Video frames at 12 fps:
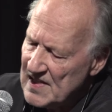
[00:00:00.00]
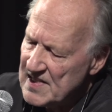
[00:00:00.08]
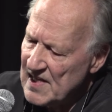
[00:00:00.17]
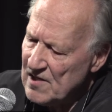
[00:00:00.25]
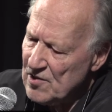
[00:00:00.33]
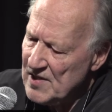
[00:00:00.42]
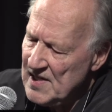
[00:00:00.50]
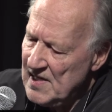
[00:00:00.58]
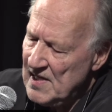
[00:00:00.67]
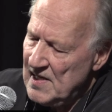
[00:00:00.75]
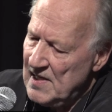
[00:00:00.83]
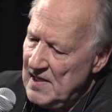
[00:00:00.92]
So,
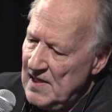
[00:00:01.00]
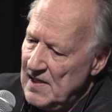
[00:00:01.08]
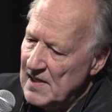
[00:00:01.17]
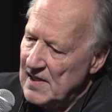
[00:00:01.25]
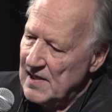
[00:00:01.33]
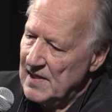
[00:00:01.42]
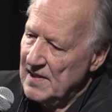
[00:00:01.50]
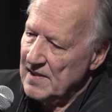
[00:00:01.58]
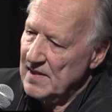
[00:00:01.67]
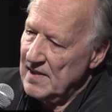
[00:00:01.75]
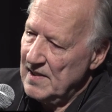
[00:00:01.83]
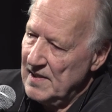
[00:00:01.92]

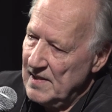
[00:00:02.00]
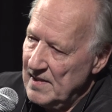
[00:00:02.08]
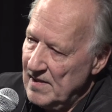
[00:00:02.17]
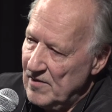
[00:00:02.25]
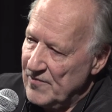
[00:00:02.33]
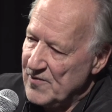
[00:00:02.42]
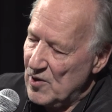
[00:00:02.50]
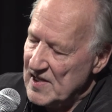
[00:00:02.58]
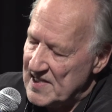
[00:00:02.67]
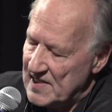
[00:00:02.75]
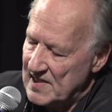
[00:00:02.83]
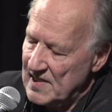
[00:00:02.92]
of
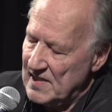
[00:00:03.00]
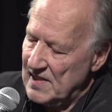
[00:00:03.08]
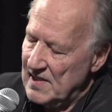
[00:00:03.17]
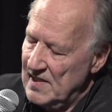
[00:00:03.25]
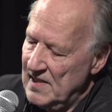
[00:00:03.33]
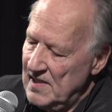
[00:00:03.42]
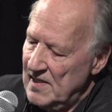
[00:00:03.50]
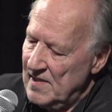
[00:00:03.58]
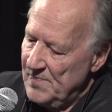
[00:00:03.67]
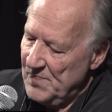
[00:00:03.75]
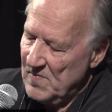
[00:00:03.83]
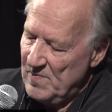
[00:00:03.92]
course,
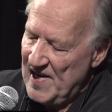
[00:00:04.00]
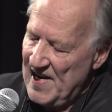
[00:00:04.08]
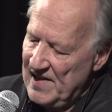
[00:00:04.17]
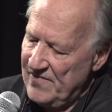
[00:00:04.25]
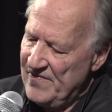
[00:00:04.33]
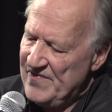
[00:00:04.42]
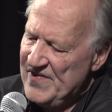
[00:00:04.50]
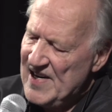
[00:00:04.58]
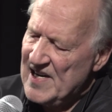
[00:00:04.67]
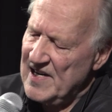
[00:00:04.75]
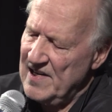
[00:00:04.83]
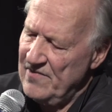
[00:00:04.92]
we had
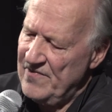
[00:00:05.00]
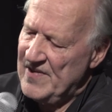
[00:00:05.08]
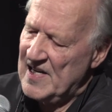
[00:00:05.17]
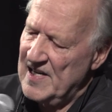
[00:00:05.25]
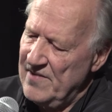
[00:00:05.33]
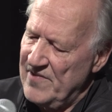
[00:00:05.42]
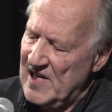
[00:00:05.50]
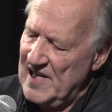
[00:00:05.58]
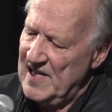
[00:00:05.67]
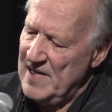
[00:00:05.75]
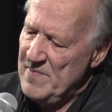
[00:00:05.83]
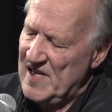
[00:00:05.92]
very, very, very
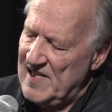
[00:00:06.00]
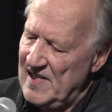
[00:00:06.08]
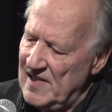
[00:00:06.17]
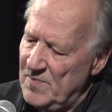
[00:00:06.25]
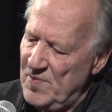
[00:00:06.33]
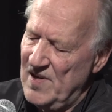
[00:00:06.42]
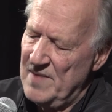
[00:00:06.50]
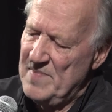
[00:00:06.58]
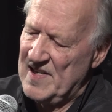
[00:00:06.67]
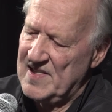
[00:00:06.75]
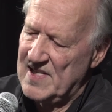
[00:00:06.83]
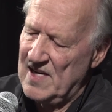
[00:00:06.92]
limited
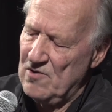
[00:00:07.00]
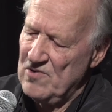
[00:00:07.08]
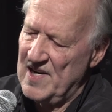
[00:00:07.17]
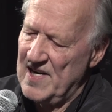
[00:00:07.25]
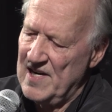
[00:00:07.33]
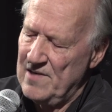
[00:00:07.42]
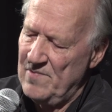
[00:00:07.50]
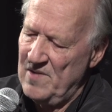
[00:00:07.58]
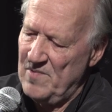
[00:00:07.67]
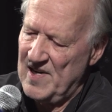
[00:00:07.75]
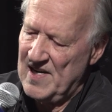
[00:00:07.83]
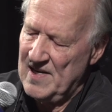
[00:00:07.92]
permits only, and we
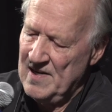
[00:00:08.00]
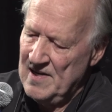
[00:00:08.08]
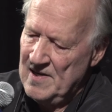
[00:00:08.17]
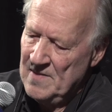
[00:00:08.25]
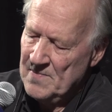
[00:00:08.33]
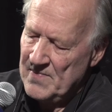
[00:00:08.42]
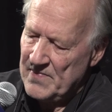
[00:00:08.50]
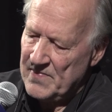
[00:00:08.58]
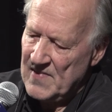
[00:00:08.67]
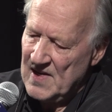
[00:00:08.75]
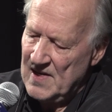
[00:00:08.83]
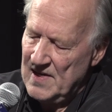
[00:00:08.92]
were
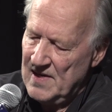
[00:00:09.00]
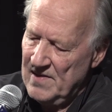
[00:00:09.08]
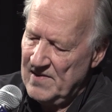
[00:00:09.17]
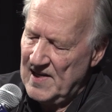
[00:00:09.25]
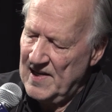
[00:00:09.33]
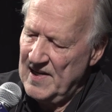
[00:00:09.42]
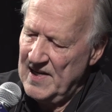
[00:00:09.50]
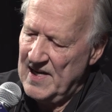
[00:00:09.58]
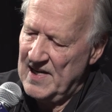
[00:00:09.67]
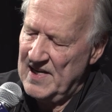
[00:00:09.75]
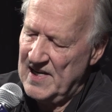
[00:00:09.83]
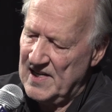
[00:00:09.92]

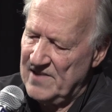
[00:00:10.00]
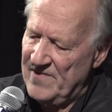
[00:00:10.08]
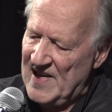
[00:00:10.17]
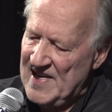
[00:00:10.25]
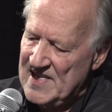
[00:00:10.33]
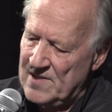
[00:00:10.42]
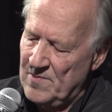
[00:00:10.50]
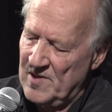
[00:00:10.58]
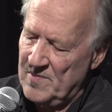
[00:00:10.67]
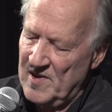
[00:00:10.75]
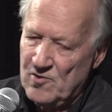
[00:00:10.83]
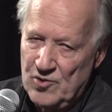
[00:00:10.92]
clearly advised
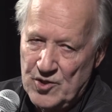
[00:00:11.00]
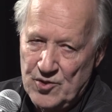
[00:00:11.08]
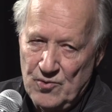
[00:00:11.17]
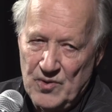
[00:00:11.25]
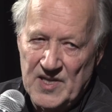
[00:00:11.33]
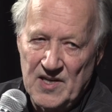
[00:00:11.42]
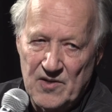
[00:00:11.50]
what we could shoot.